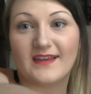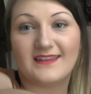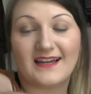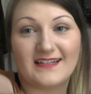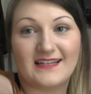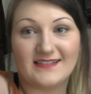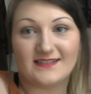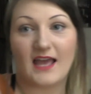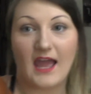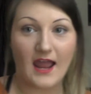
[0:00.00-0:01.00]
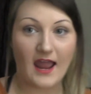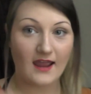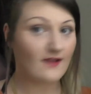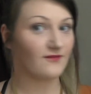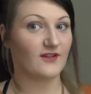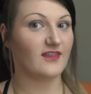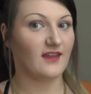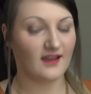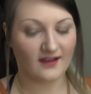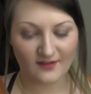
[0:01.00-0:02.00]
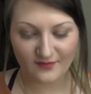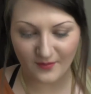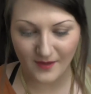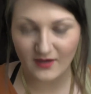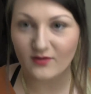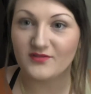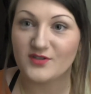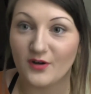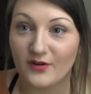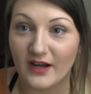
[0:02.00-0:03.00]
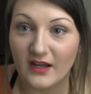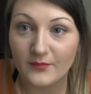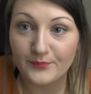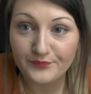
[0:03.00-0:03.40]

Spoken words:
that is everything for my contouring